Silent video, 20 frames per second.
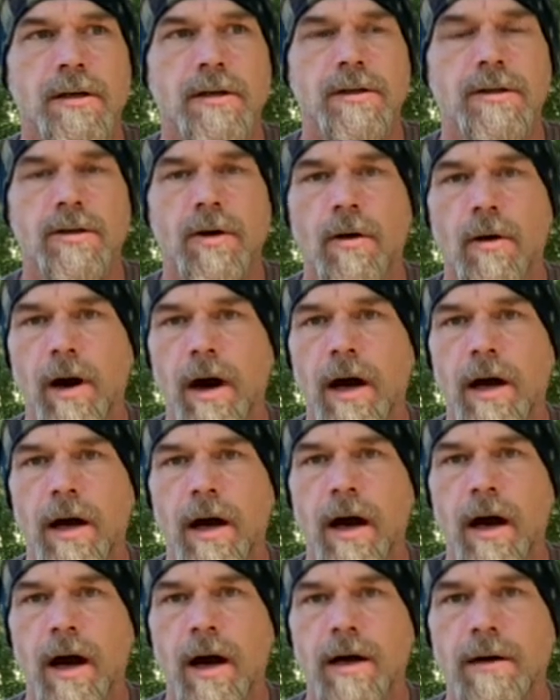So I,
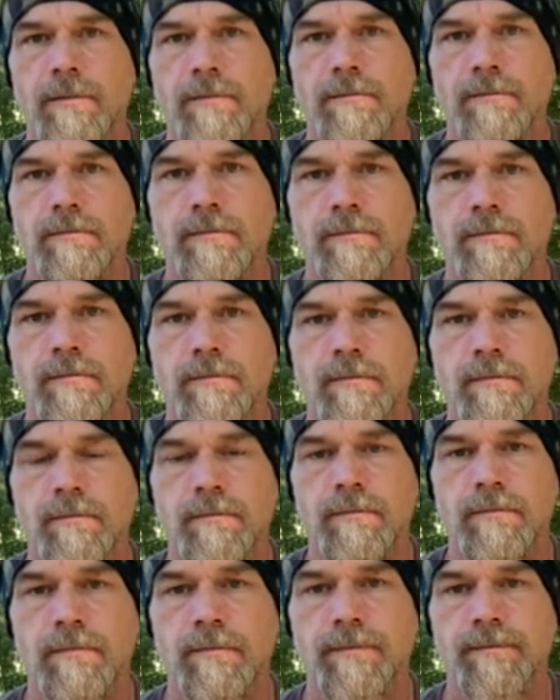I
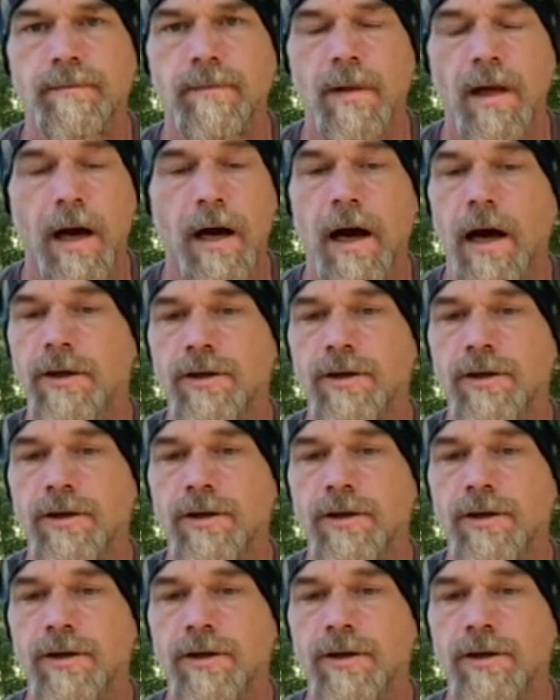I,